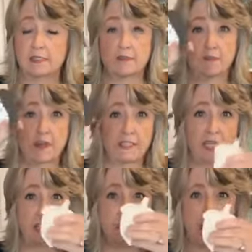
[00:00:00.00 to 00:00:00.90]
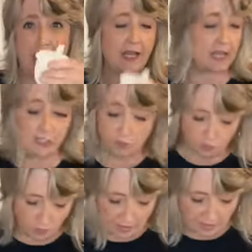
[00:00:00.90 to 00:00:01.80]
a front and a back, and you
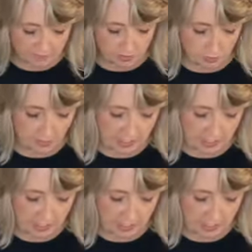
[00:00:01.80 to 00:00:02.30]
don't have to do